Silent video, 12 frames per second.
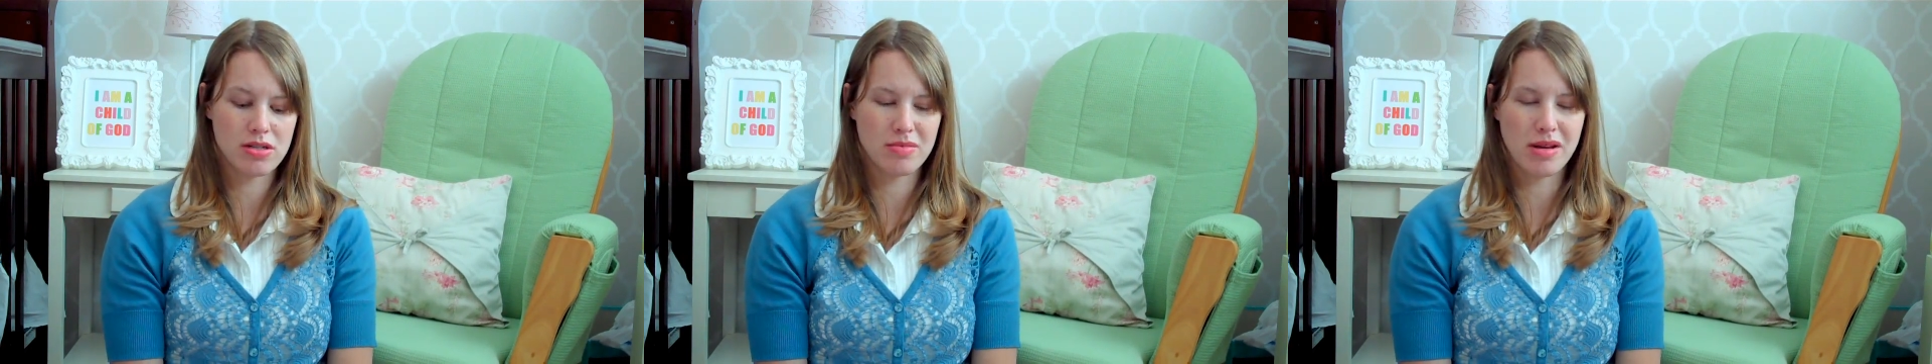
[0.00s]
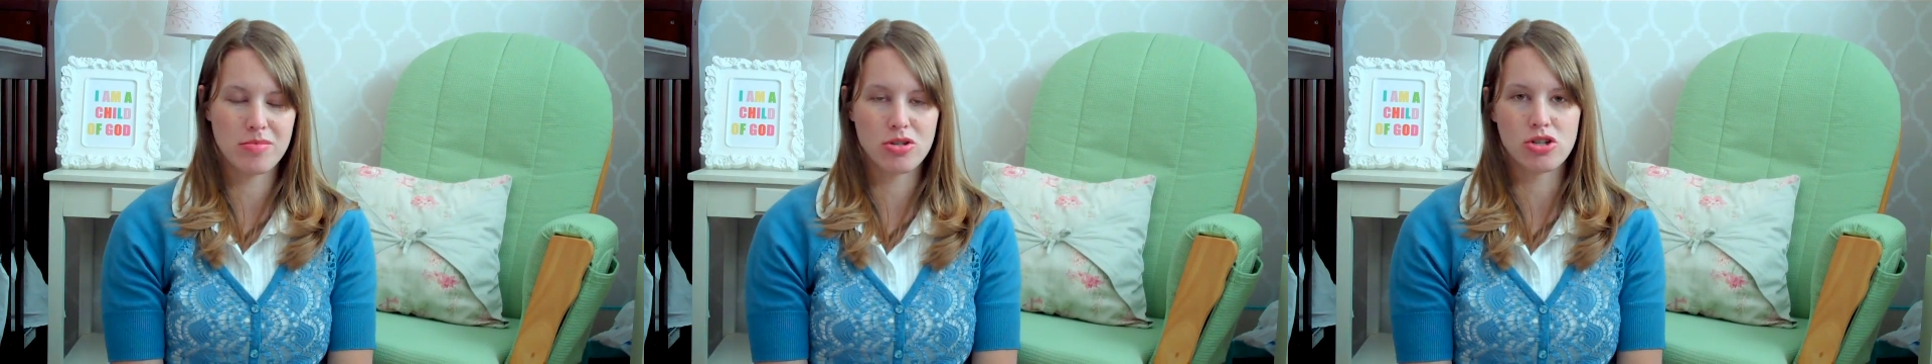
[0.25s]

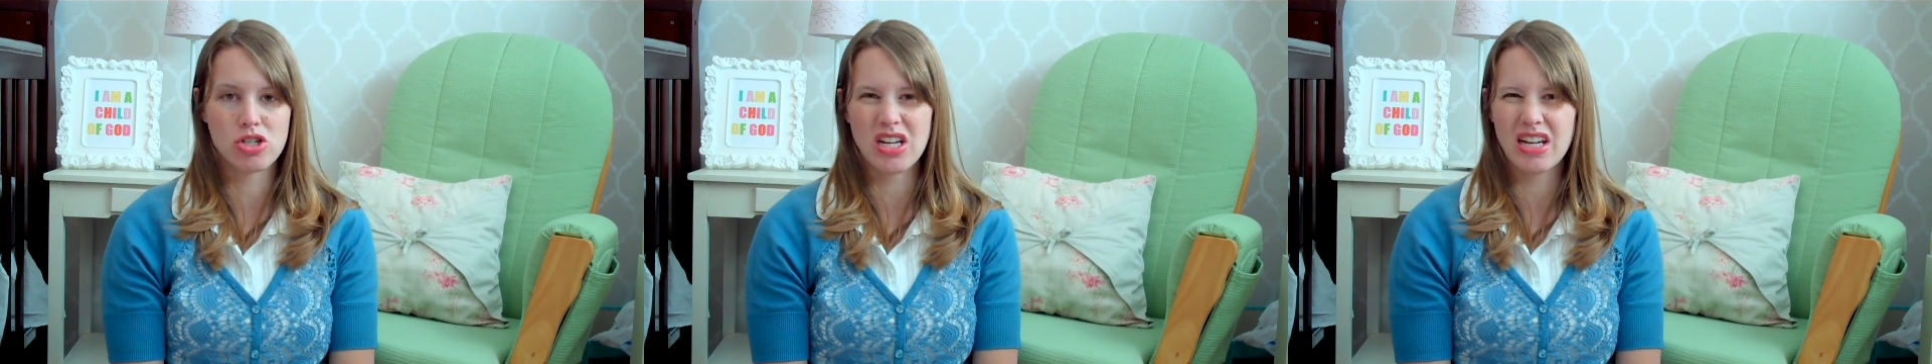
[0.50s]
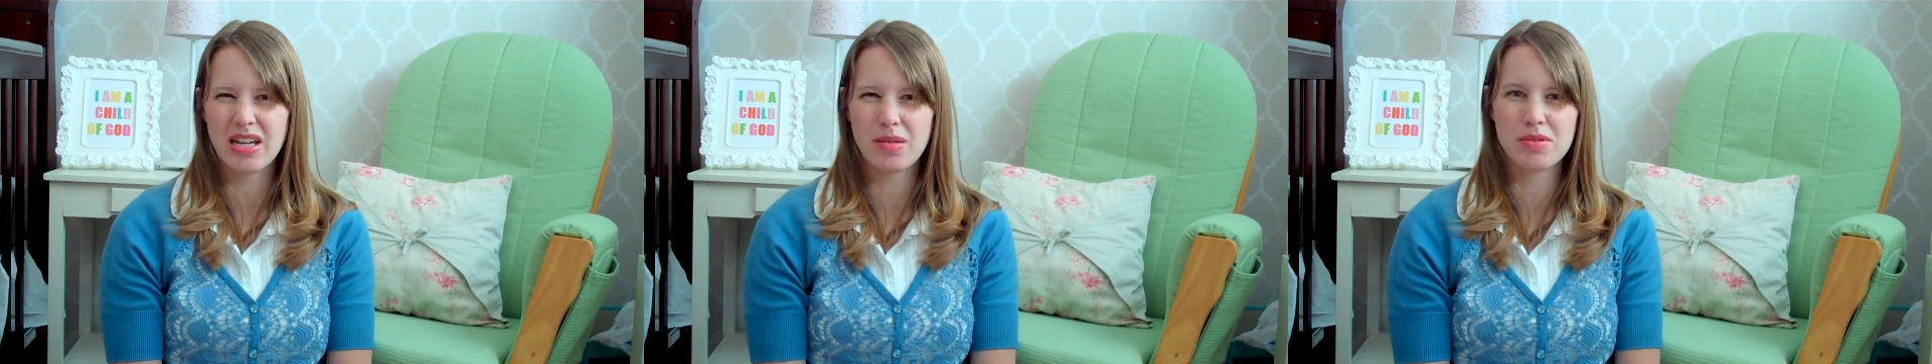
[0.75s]
Sometimes they're
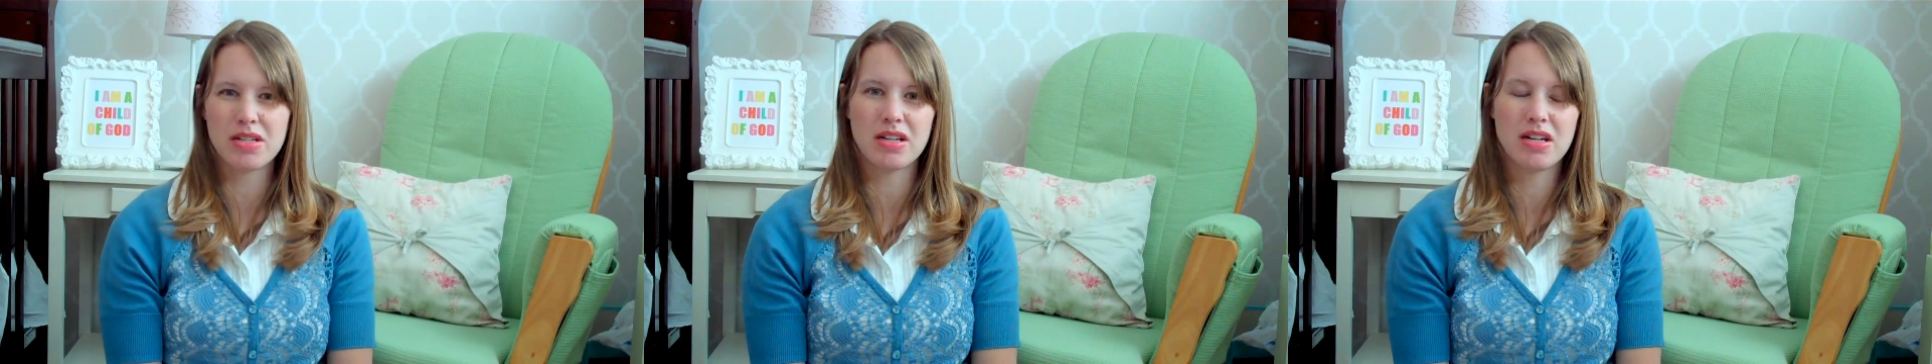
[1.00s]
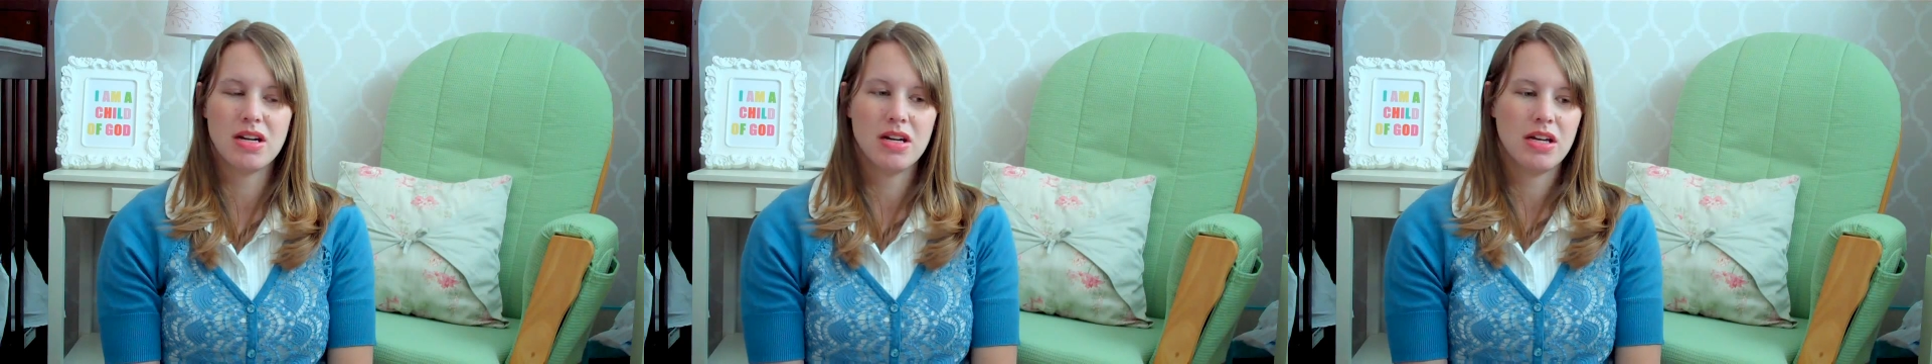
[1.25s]
chipped, and
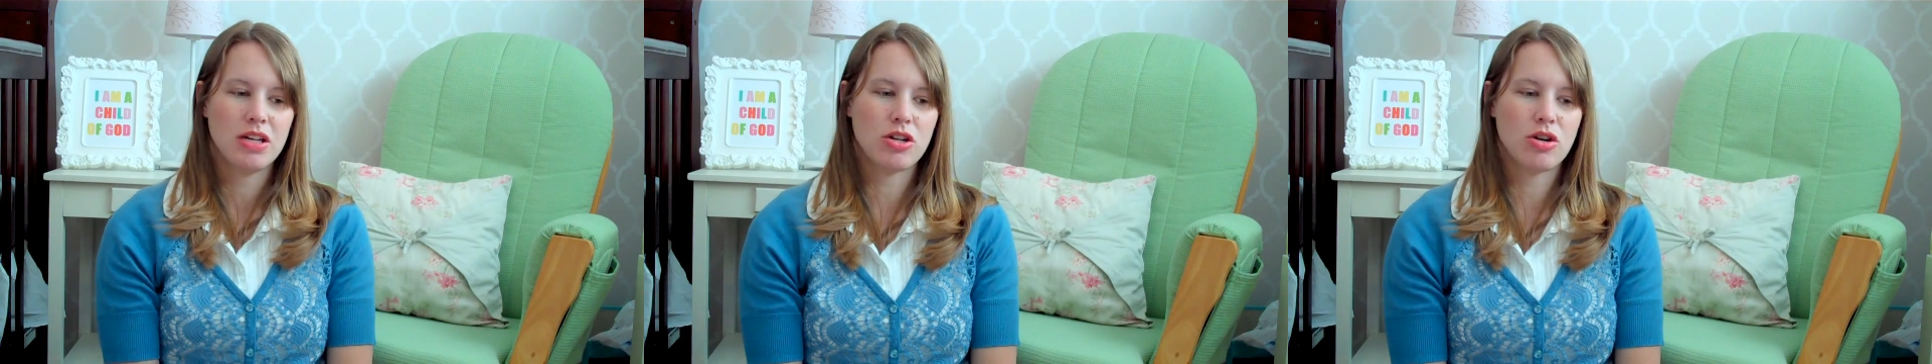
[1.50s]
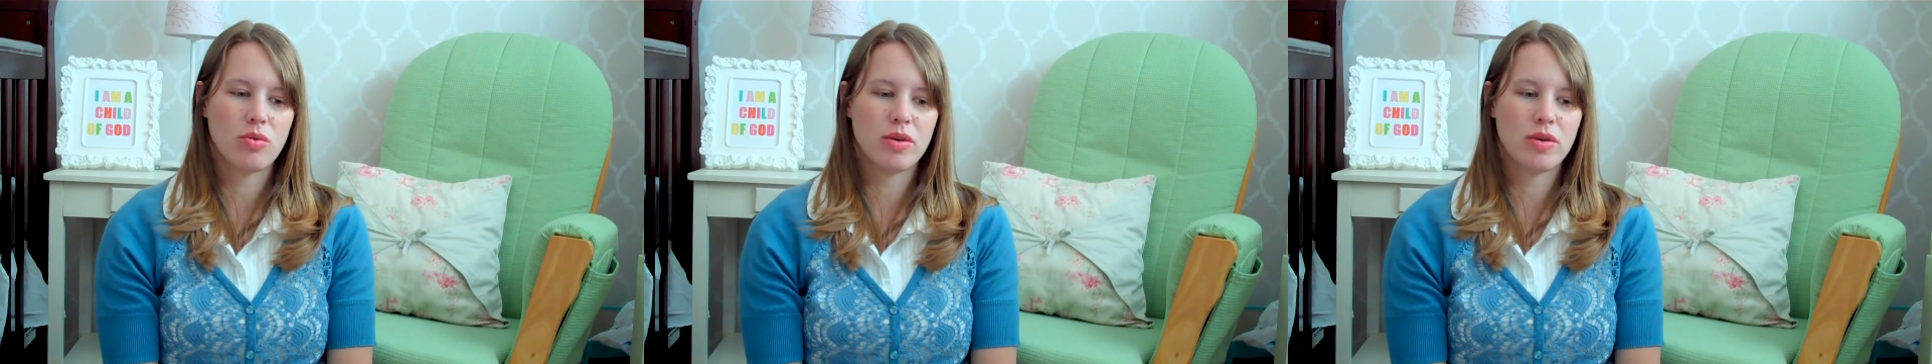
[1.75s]
you know,